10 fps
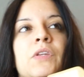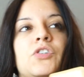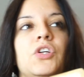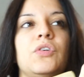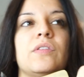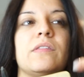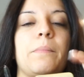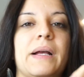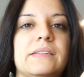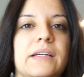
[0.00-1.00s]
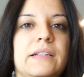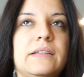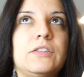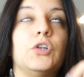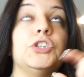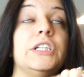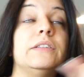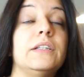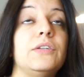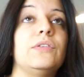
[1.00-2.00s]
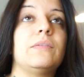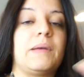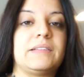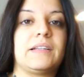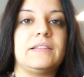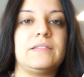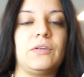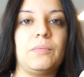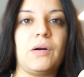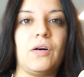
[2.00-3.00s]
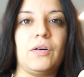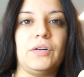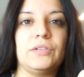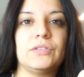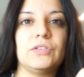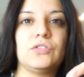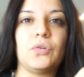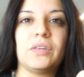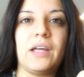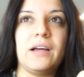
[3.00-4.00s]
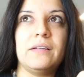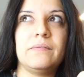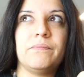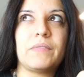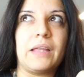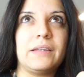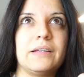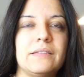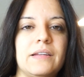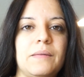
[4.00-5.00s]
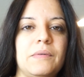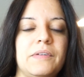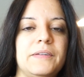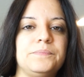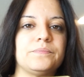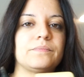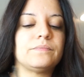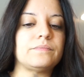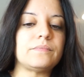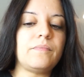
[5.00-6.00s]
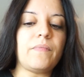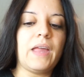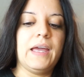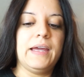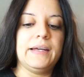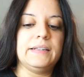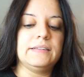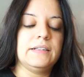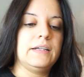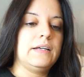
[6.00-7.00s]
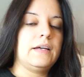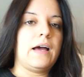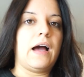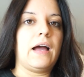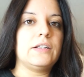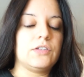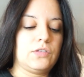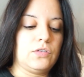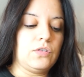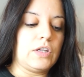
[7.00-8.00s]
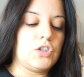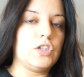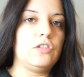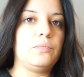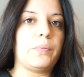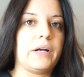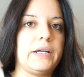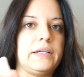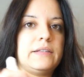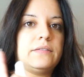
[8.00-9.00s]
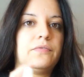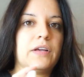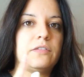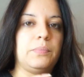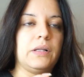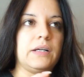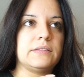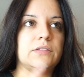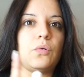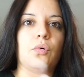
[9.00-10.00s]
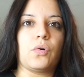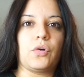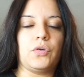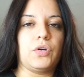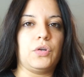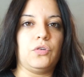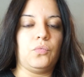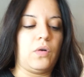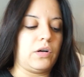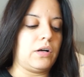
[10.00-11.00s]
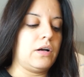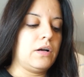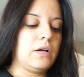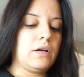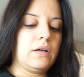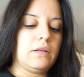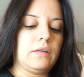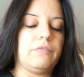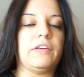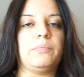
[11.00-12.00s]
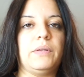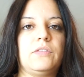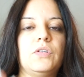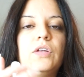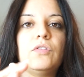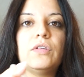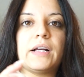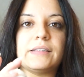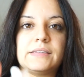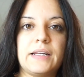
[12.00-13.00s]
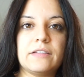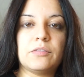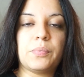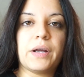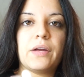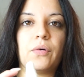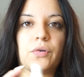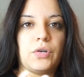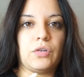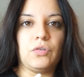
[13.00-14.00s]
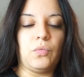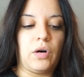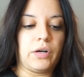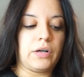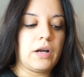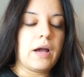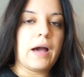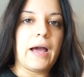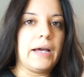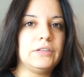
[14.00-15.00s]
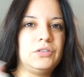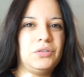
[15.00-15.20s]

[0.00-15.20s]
she uses a Mexican, or she did use a Mexican soap called Sota, I think is the name of it. And I just use, and she sprays Fix Plus, or you can use water. Fix Plus. You can do like a setting spray, or you can do water. I